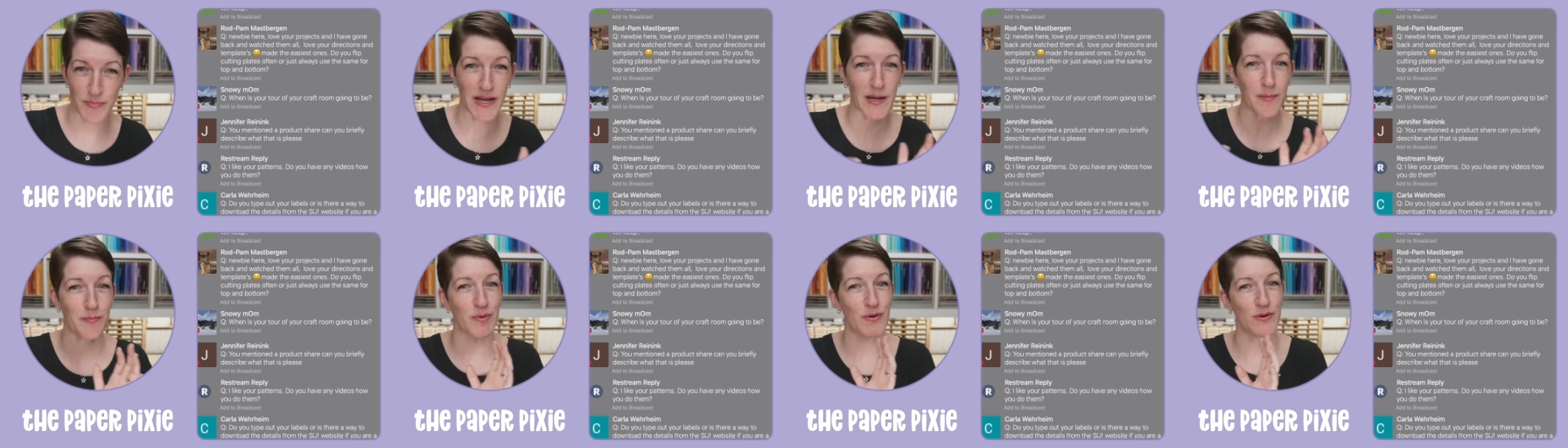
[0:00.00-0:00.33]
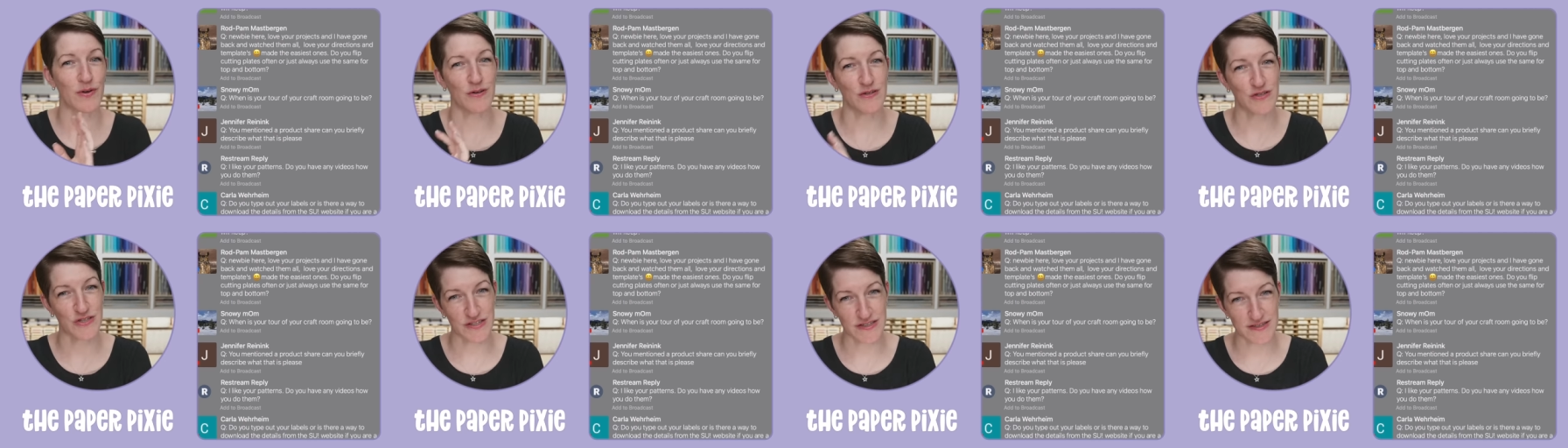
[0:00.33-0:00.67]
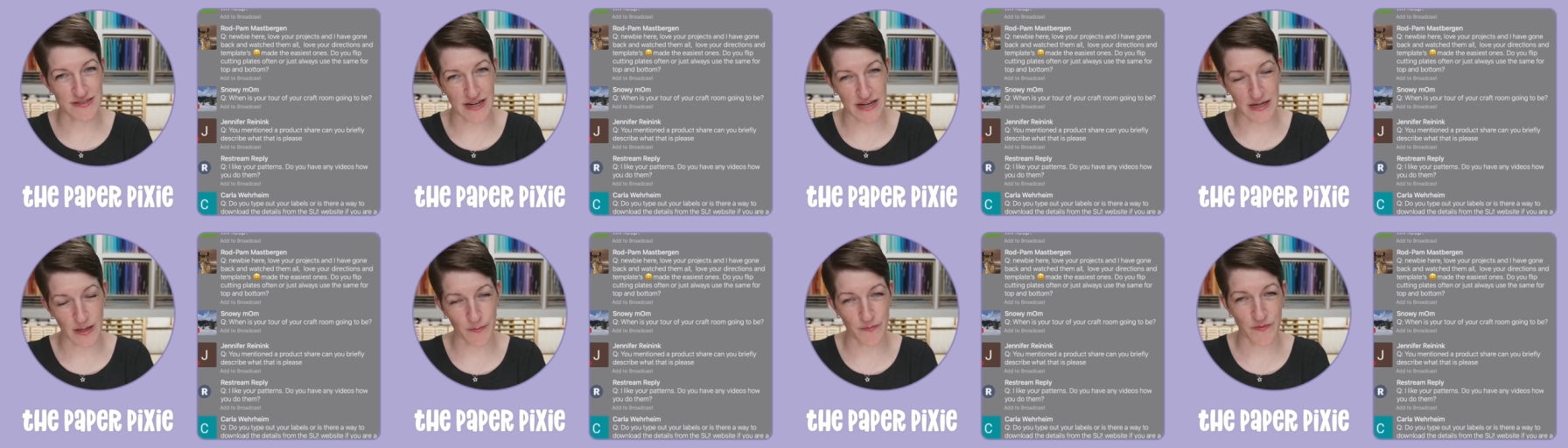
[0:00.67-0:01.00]
paper or
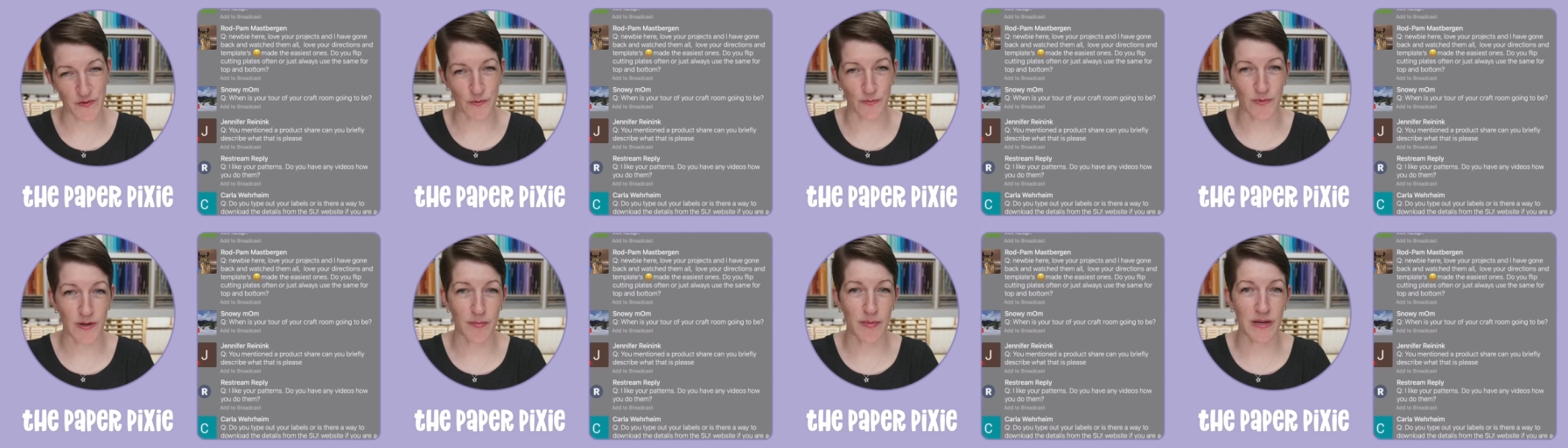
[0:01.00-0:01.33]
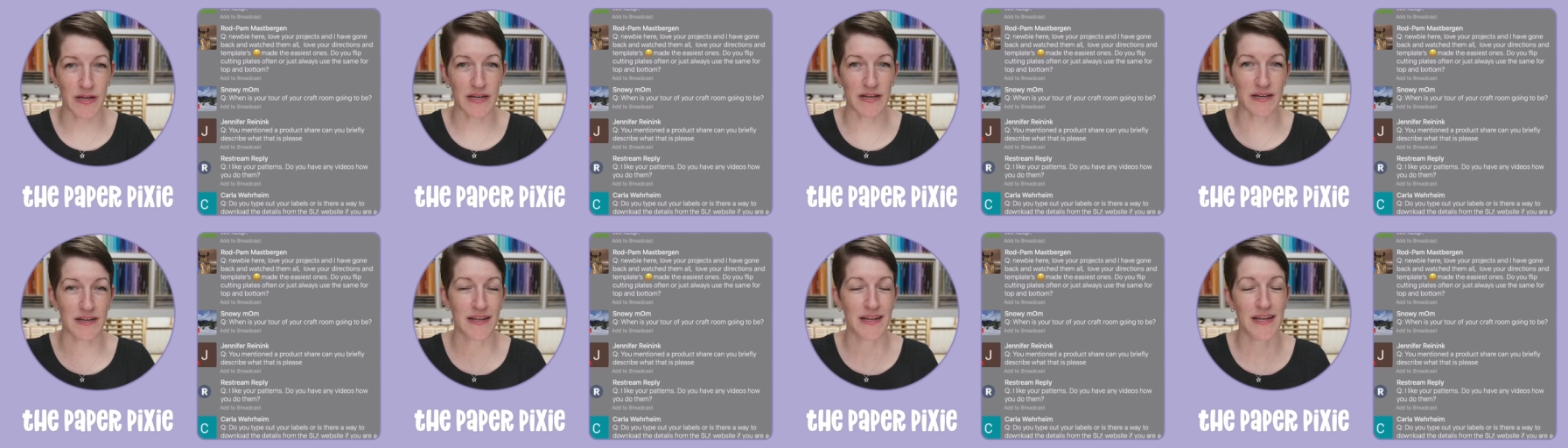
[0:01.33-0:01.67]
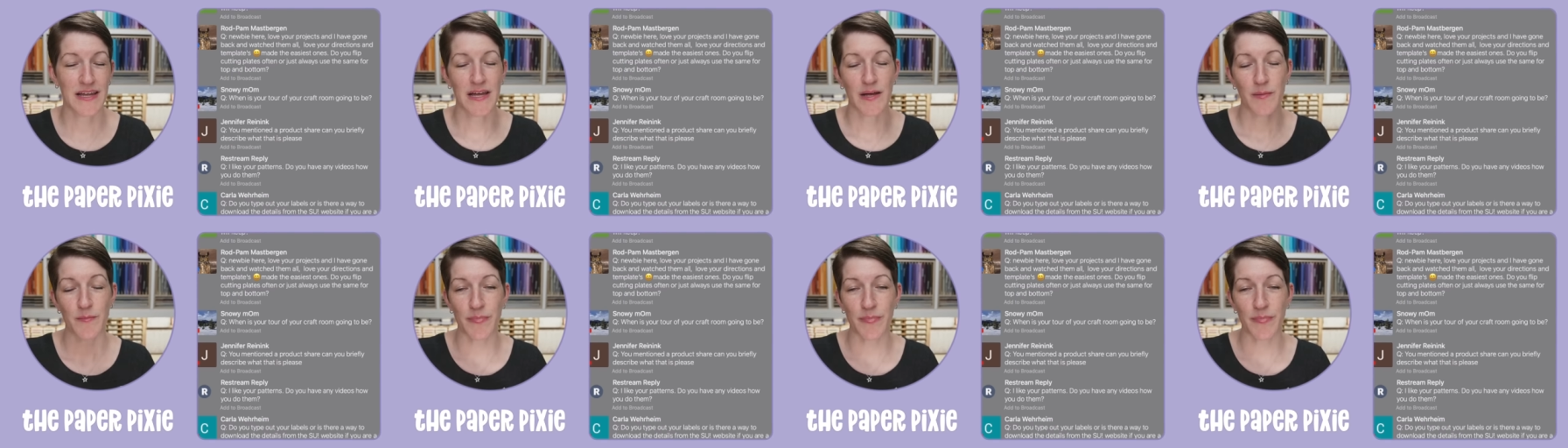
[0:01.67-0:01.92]
just sign up for ribbon.